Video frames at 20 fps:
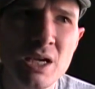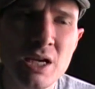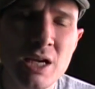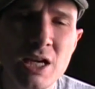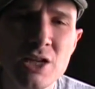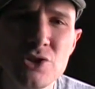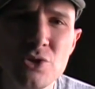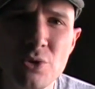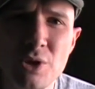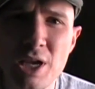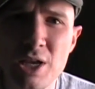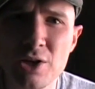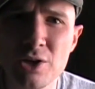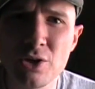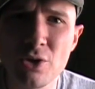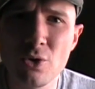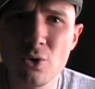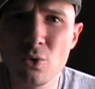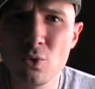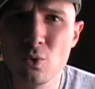it's okay to
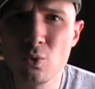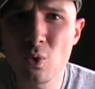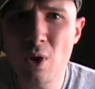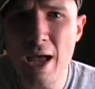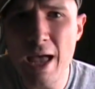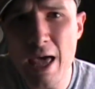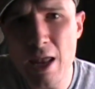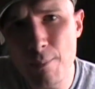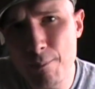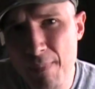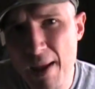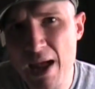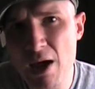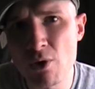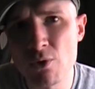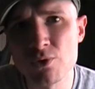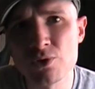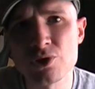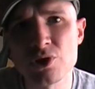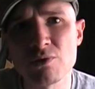go out of
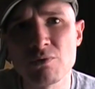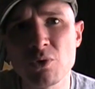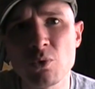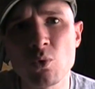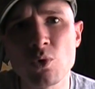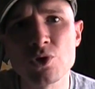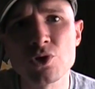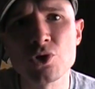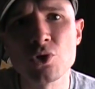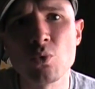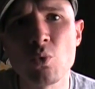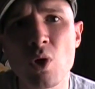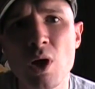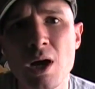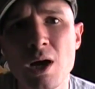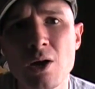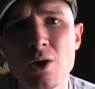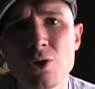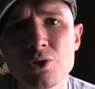bounds every once in a while